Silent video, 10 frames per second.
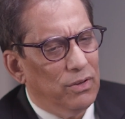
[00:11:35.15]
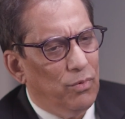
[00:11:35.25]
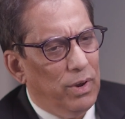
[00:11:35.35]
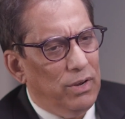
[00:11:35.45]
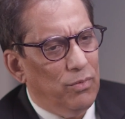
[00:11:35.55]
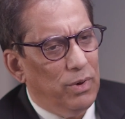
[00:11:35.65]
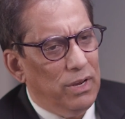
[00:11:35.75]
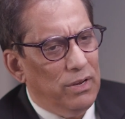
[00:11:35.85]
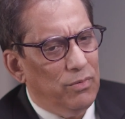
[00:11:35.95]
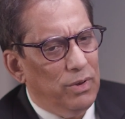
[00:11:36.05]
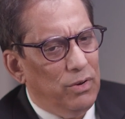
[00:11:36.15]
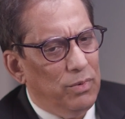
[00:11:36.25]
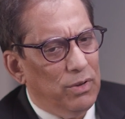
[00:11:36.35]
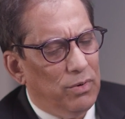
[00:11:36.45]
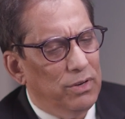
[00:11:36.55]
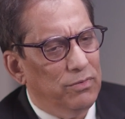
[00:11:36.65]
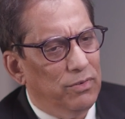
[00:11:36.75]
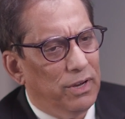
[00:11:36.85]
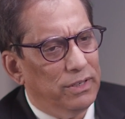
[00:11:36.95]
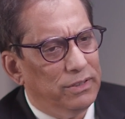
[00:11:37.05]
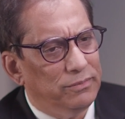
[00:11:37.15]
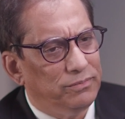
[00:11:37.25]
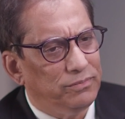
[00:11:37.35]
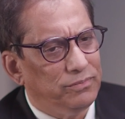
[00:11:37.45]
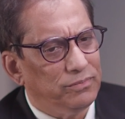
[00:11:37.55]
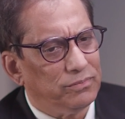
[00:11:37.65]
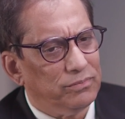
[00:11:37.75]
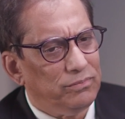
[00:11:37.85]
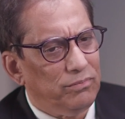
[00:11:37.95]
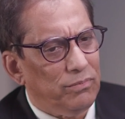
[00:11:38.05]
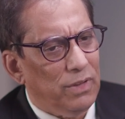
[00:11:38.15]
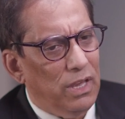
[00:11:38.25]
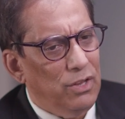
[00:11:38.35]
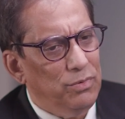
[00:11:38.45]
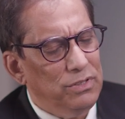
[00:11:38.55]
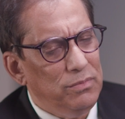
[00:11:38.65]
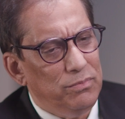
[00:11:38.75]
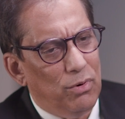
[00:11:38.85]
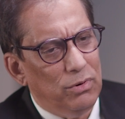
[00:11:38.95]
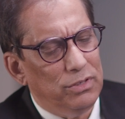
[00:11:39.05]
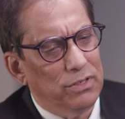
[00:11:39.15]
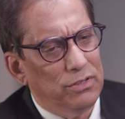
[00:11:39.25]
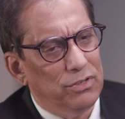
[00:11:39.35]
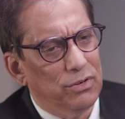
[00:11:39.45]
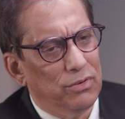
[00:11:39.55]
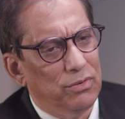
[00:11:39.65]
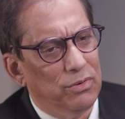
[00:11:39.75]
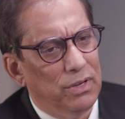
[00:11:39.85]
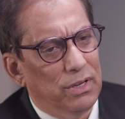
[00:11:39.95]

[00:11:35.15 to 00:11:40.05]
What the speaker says: when we qualified, it was important to.